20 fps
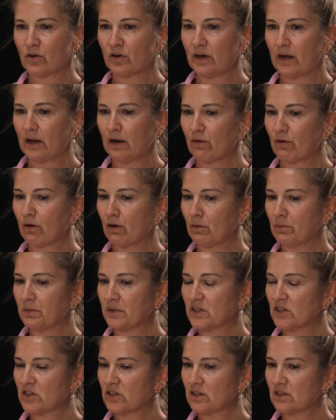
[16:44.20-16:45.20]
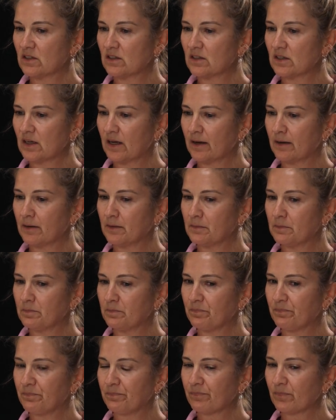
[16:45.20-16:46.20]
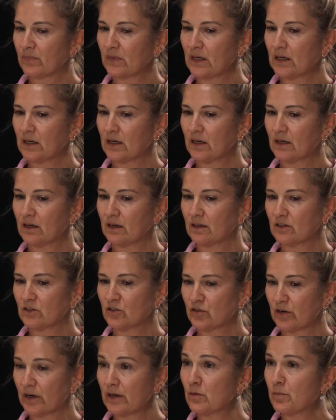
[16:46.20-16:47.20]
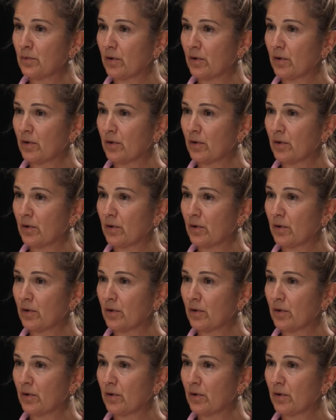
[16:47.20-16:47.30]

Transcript: Onero, which is a strength